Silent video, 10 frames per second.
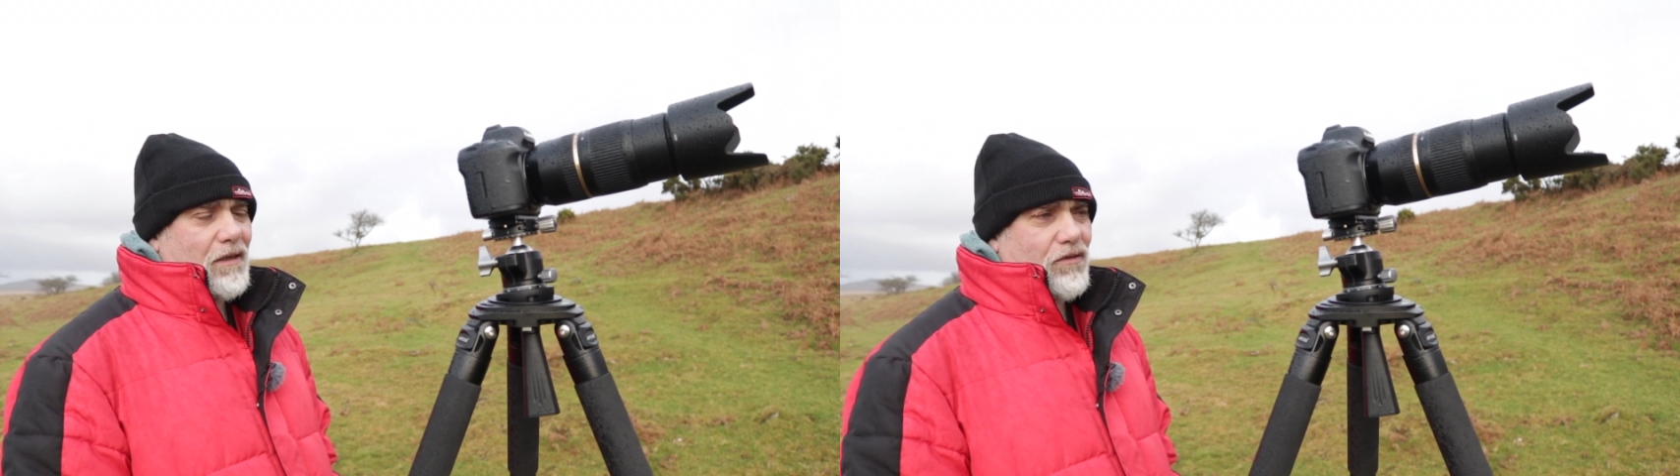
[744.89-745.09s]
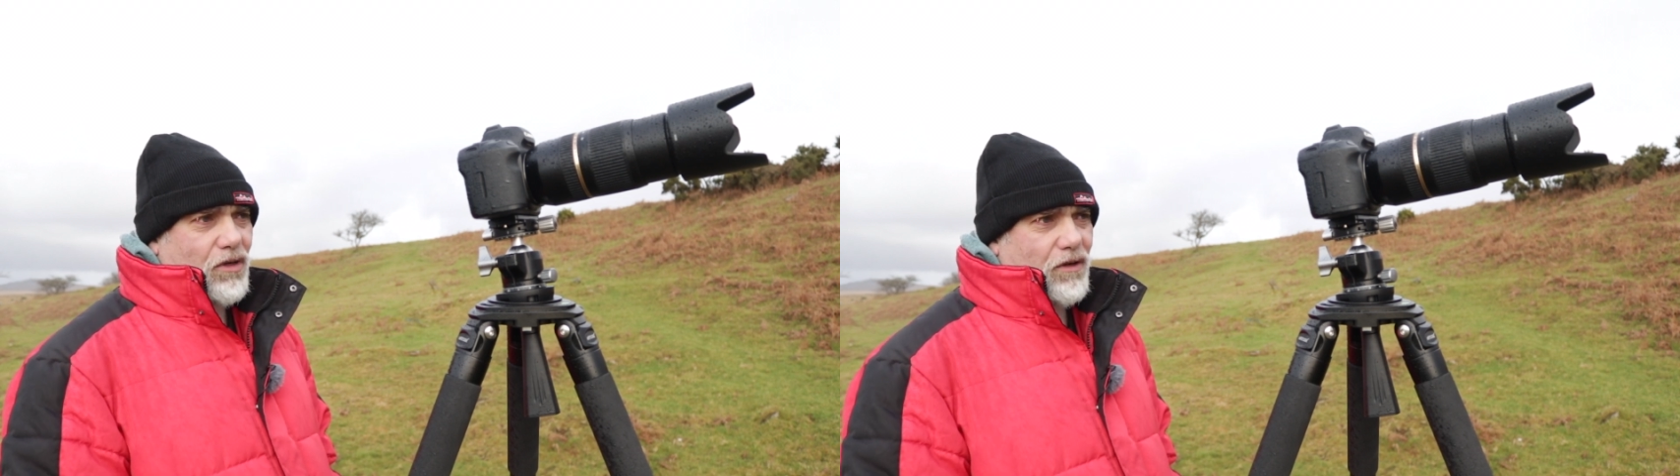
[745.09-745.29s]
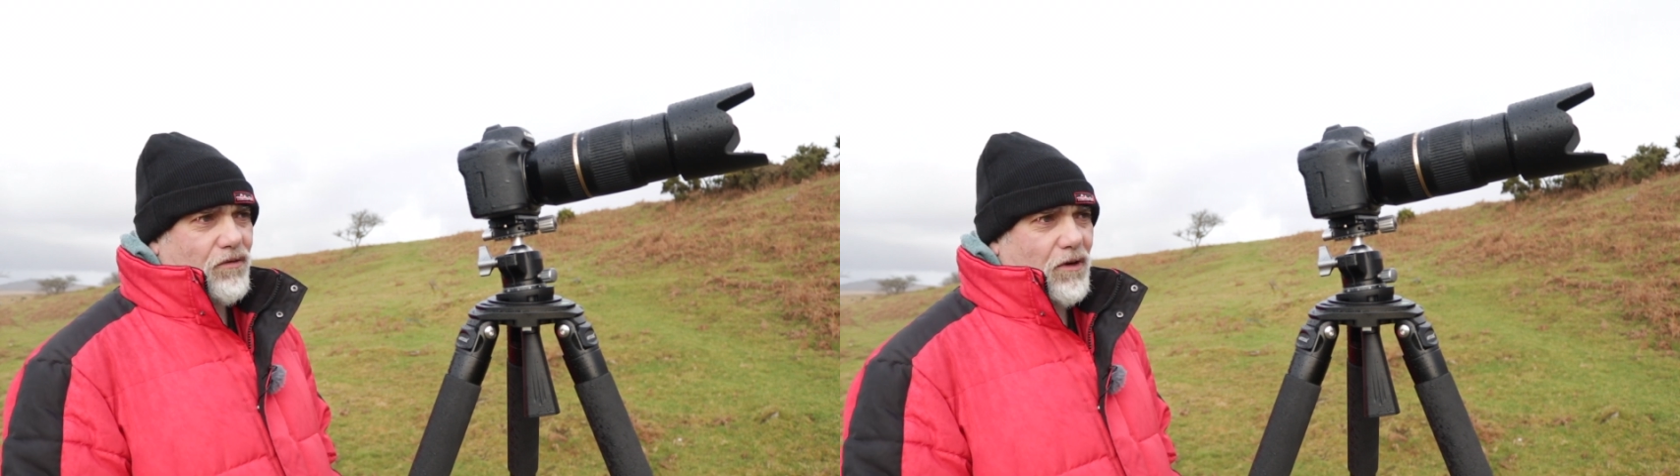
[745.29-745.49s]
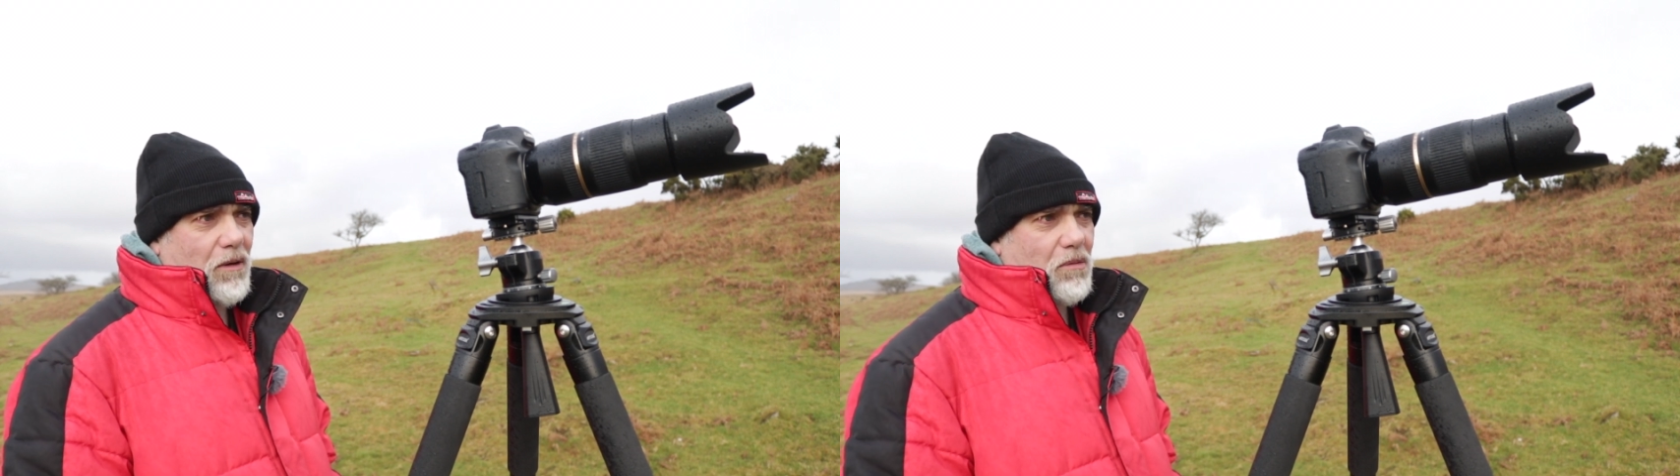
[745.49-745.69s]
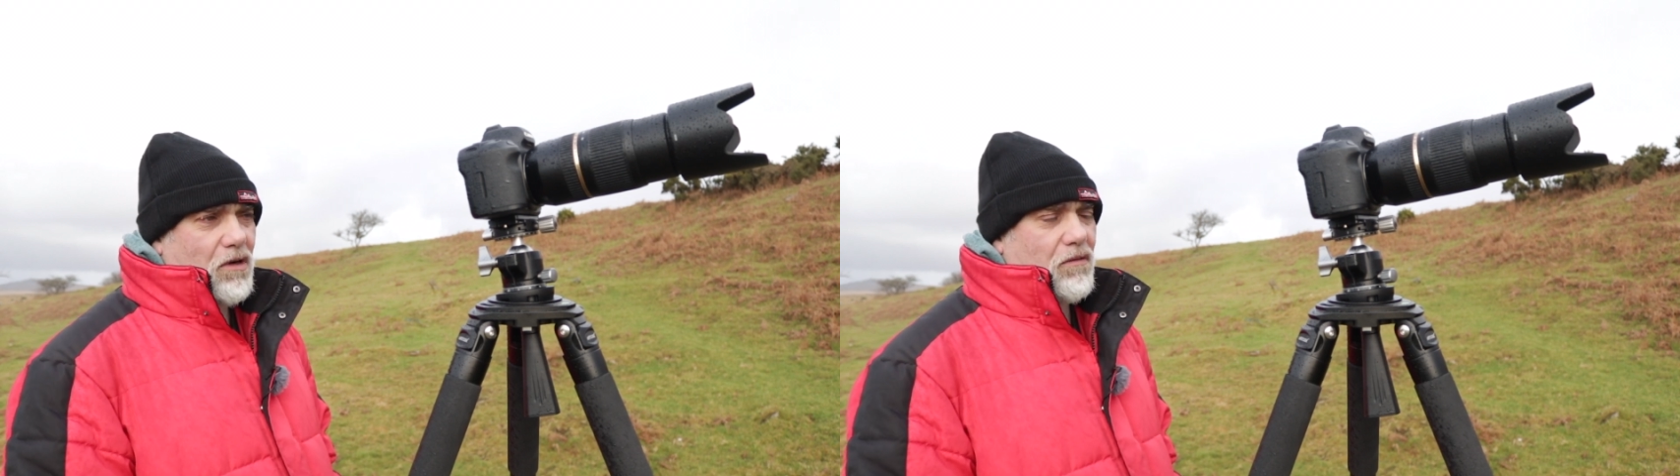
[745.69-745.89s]
I've got it
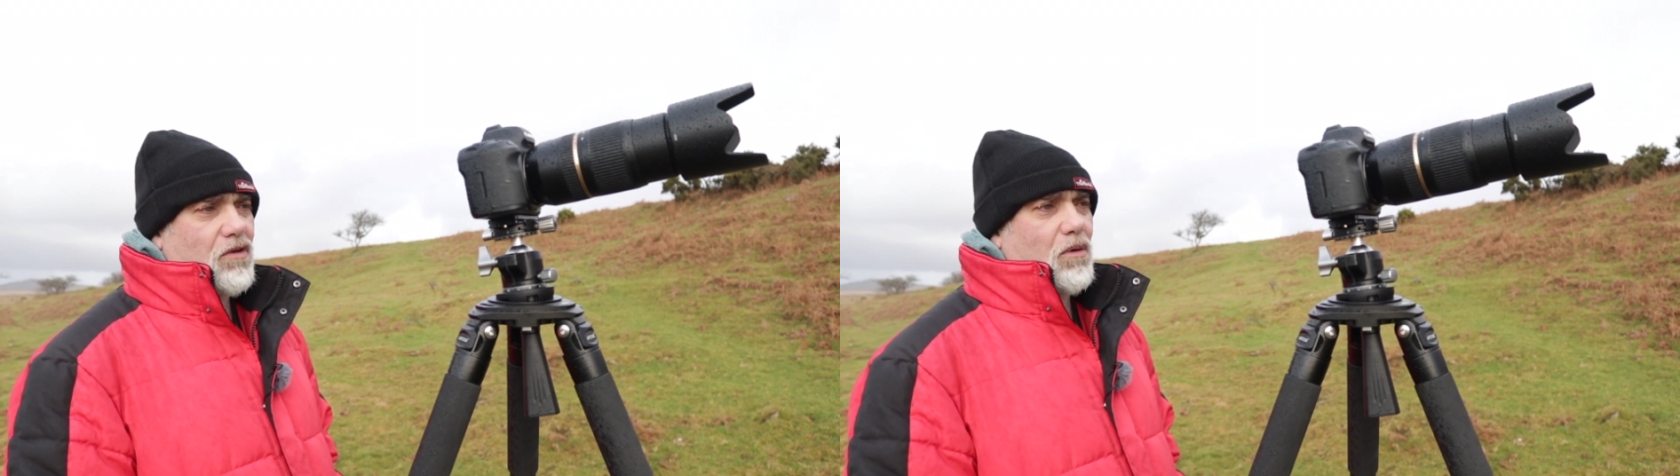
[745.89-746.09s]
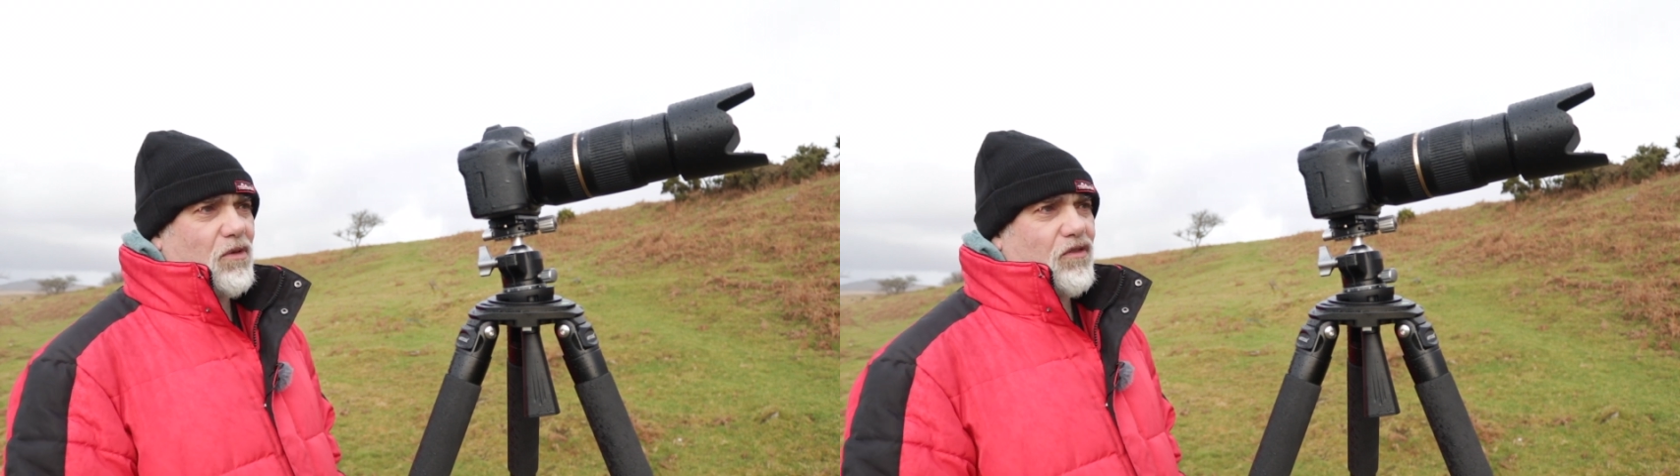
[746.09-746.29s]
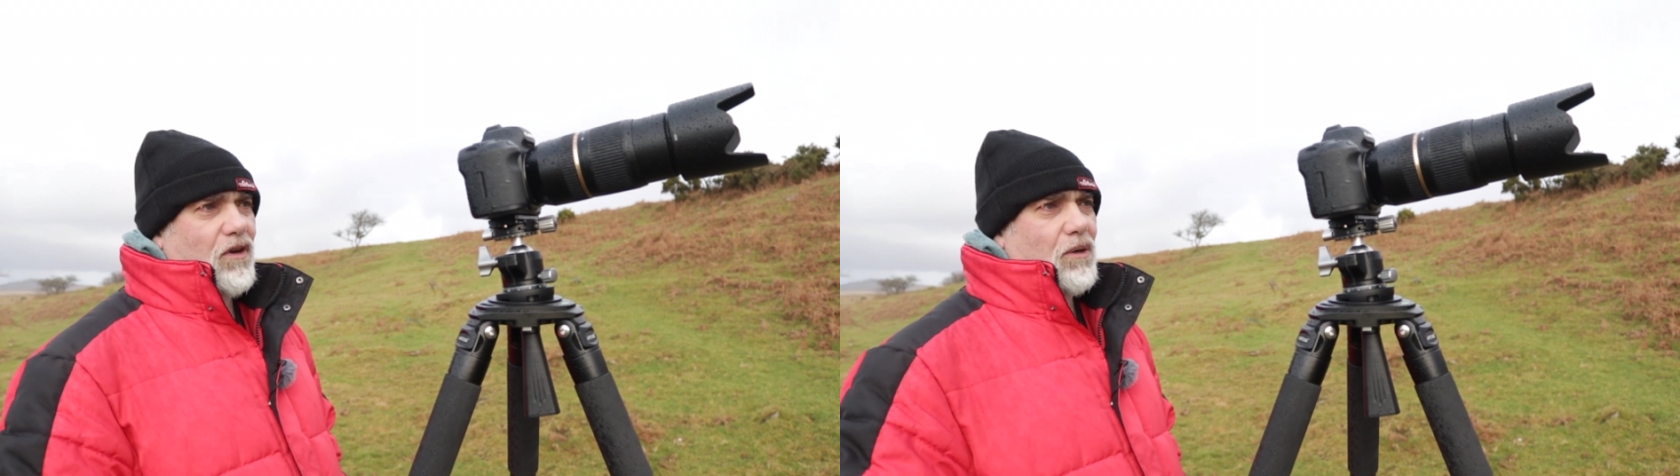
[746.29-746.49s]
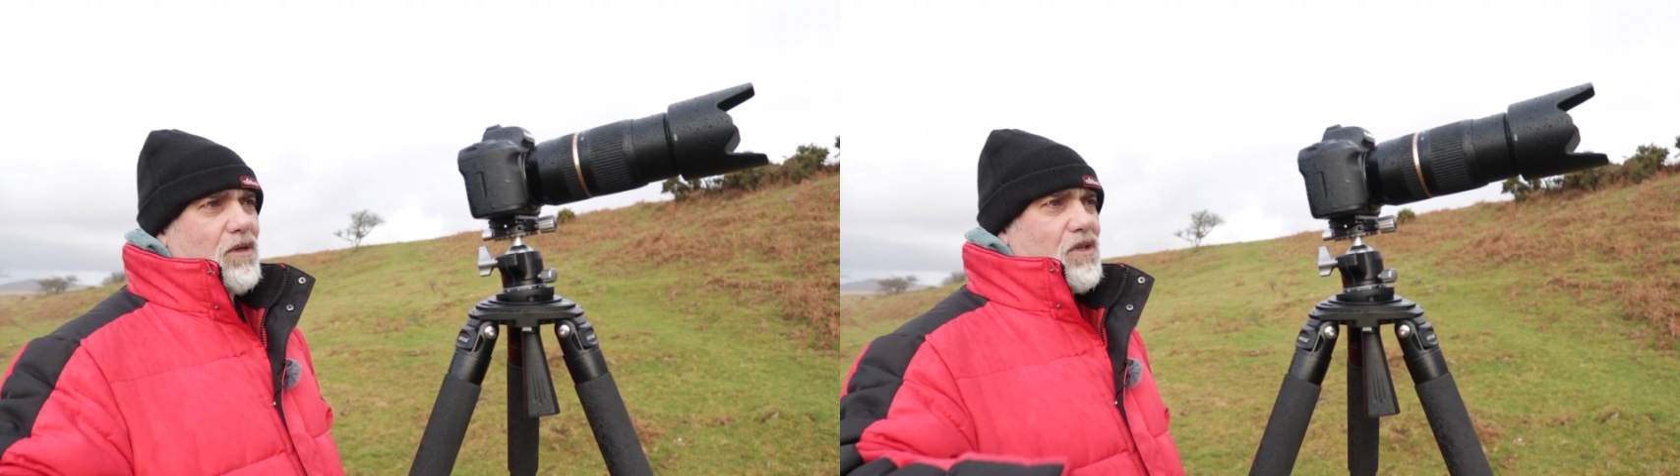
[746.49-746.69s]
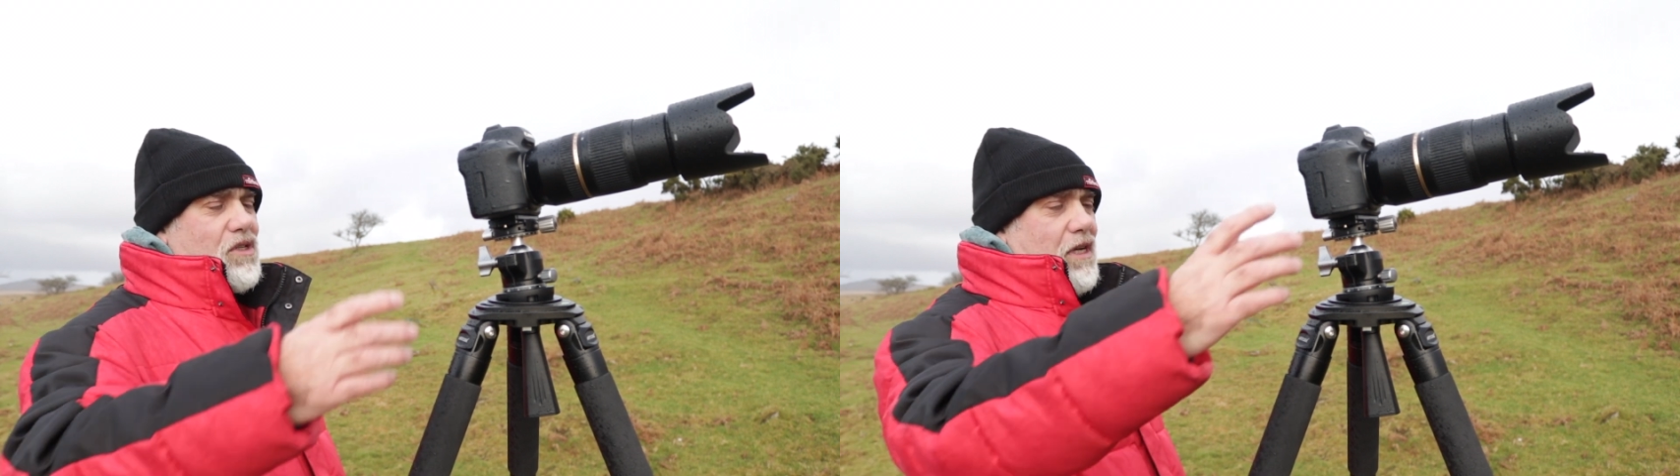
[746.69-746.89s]
framed up, got my
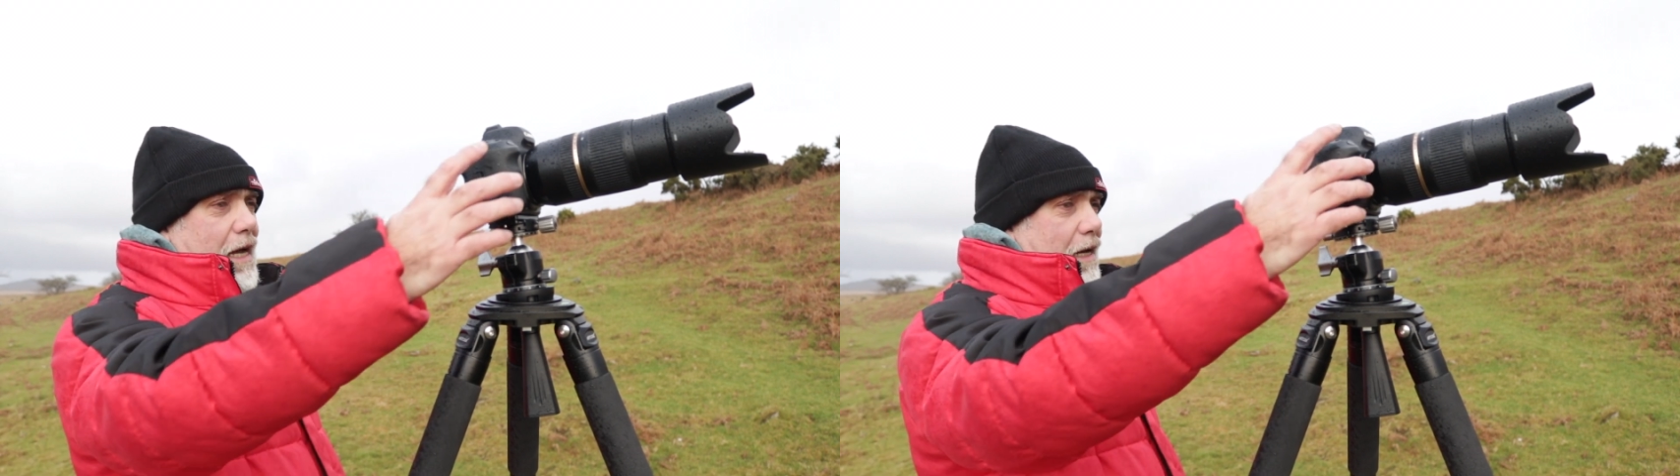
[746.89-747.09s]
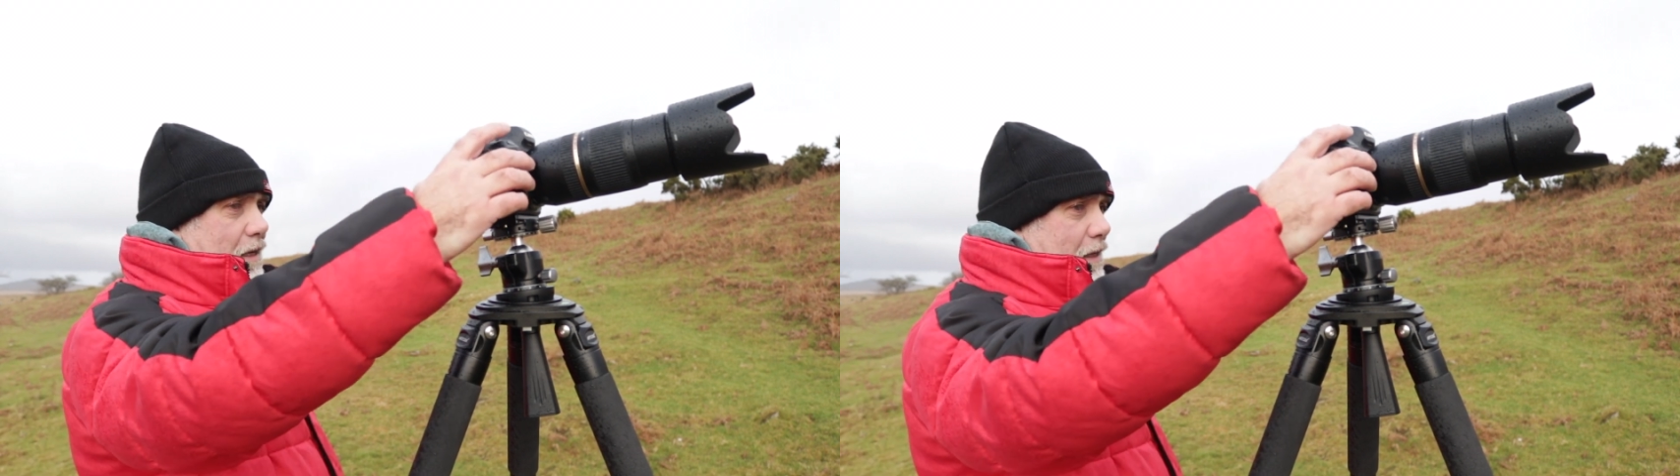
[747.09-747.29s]
focus set.